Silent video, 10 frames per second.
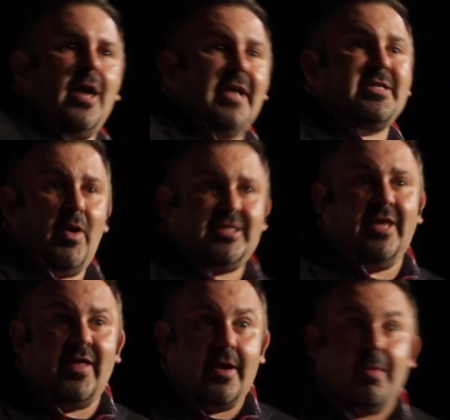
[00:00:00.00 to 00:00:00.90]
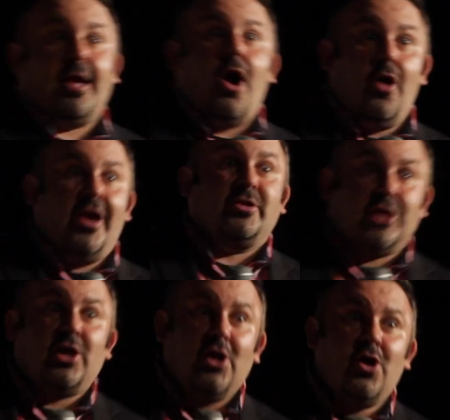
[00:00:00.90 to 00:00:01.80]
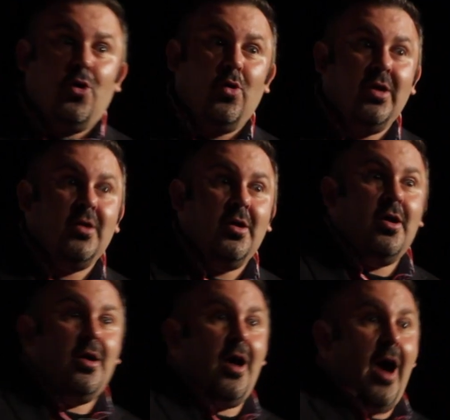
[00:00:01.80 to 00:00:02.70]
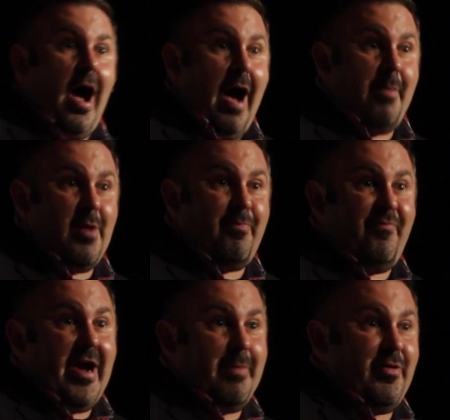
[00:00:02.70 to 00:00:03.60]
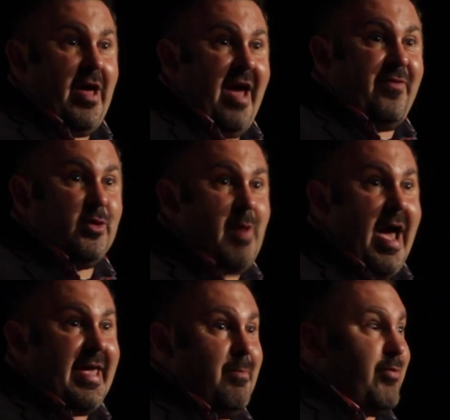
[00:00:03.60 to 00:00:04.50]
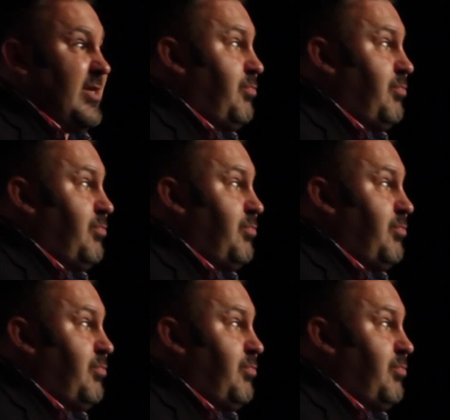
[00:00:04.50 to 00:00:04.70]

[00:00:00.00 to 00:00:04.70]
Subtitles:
And so I see that and I'm like, oh, here's a clue. I'm going to fucking put the headphones back in, press